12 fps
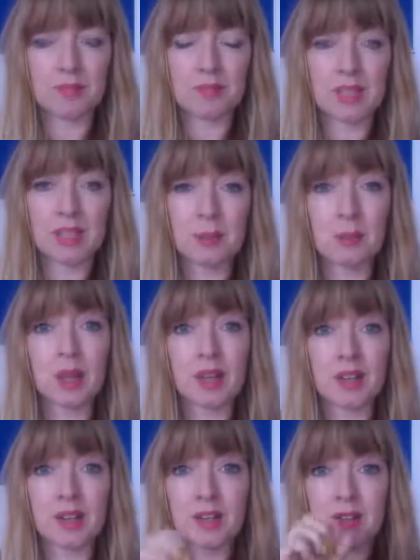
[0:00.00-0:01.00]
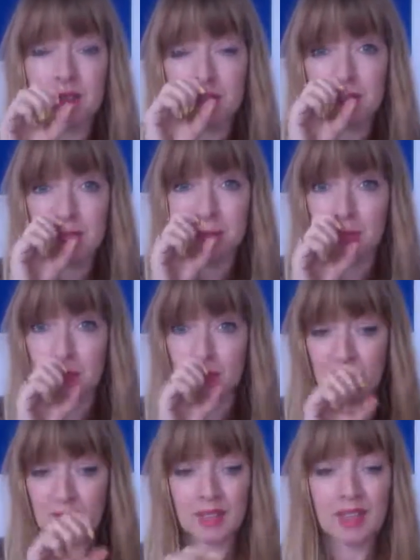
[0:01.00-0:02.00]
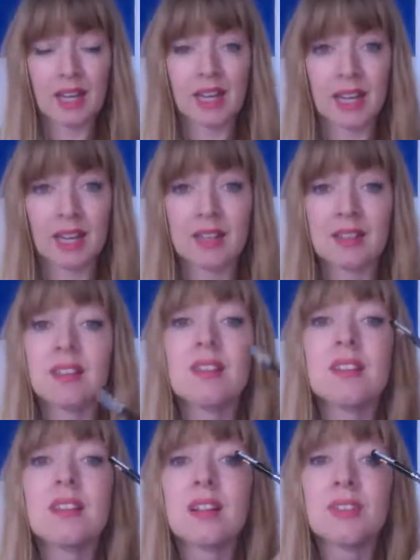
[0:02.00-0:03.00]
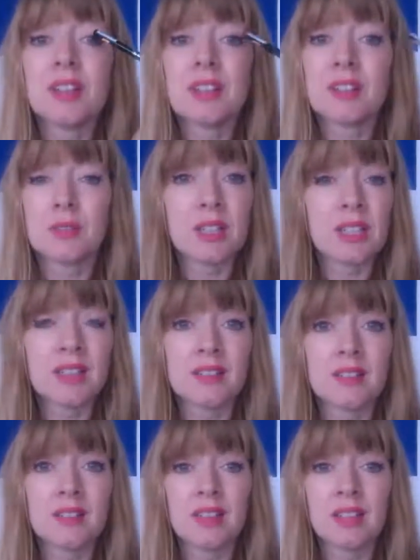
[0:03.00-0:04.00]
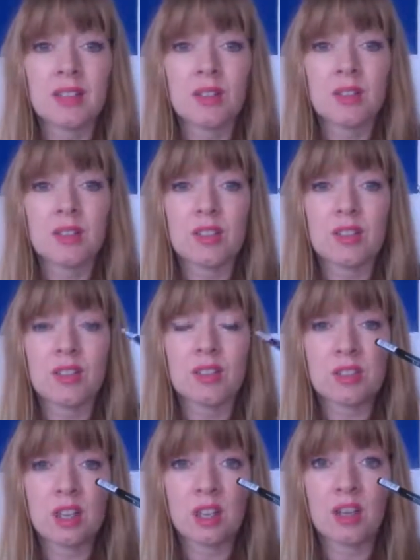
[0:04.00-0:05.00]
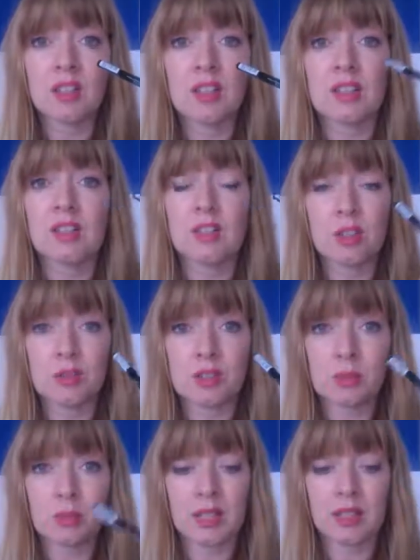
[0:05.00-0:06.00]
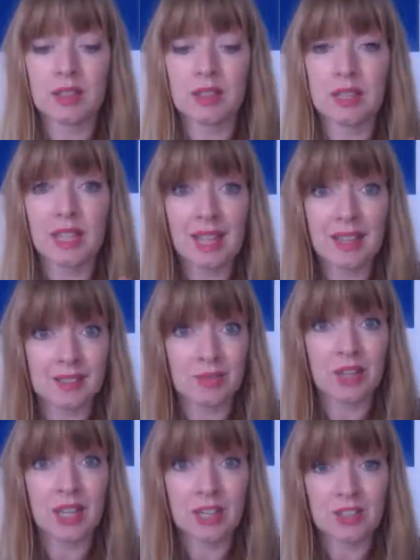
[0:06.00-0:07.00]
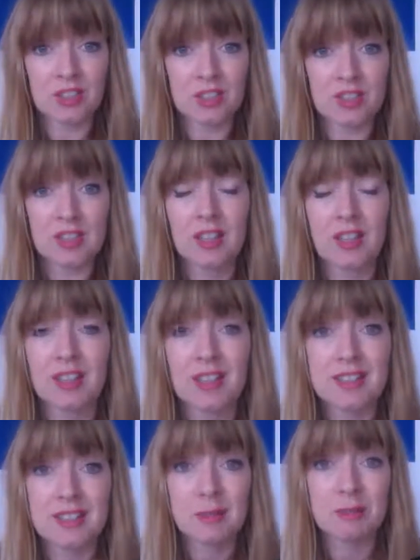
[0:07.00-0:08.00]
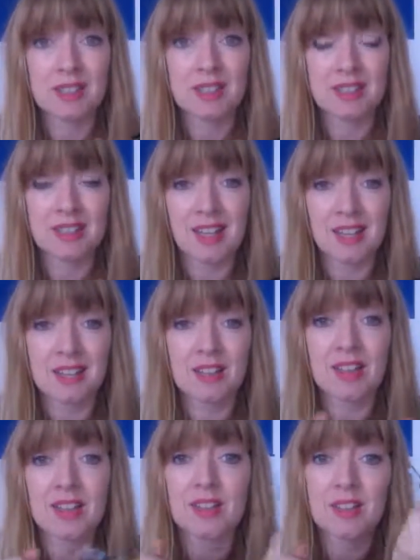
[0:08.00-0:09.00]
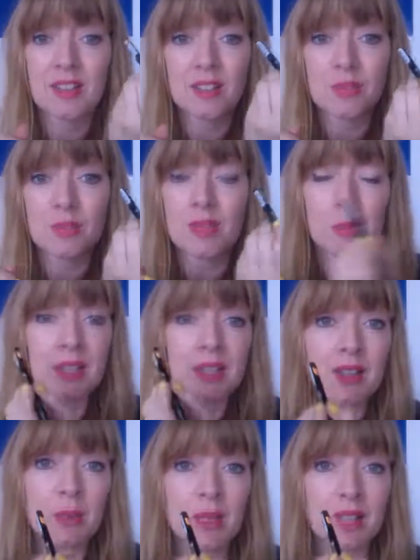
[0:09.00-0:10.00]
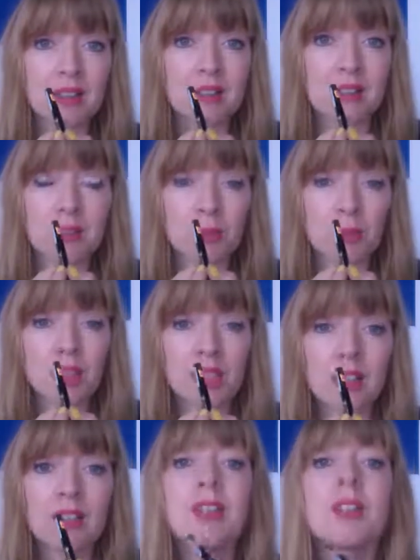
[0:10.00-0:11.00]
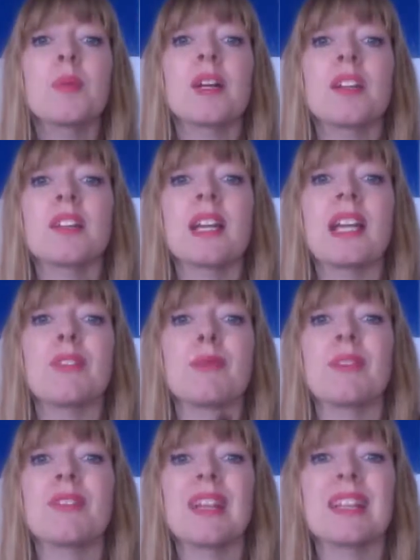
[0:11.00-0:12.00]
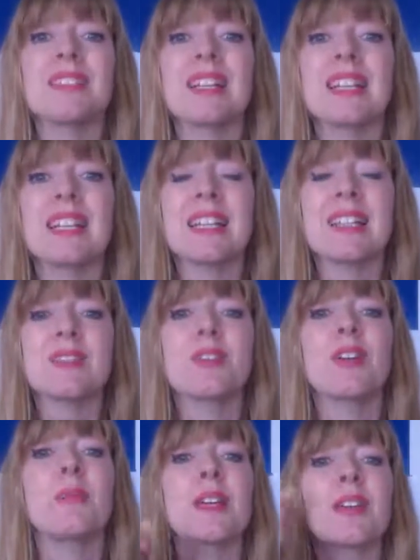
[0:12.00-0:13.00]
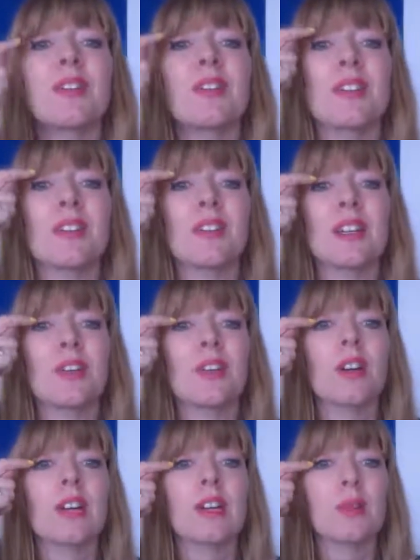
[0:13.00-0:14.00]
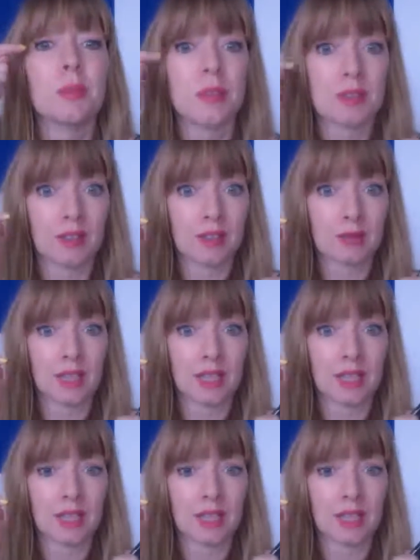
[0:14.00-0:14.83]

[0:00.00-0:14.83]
like a marker tip, and I find this really easy to use. It goes on, it covers well, it lasts for ages. I slept in this last night and I just reapplied the wings this morning. I should have left my face like this for a minute or two till it dried, but I went like